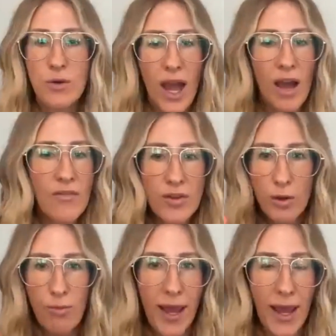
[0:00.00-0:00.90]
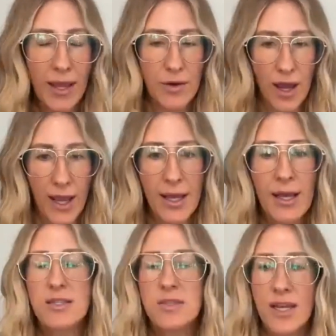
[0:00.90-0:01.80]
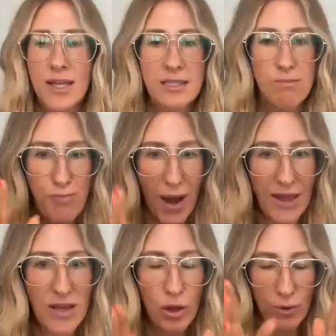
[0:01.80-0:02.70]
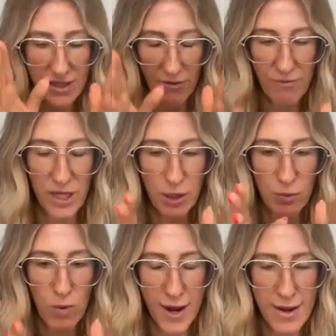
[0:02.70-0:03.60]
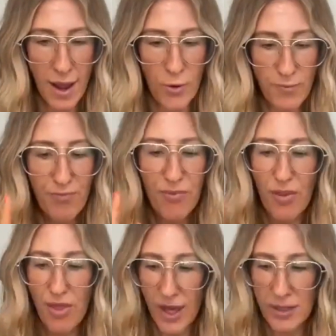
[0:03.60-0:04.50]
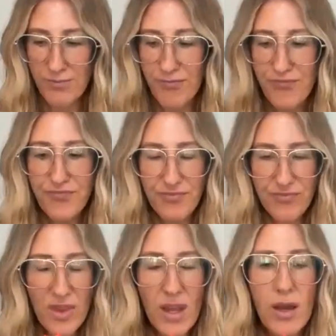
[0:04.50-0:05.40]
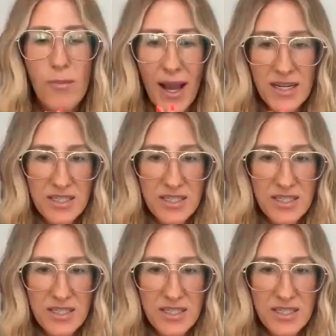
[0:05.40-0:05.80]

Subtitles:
you have the new pant. Okay. So, ladies, buy the clothes that fit you right now. Then back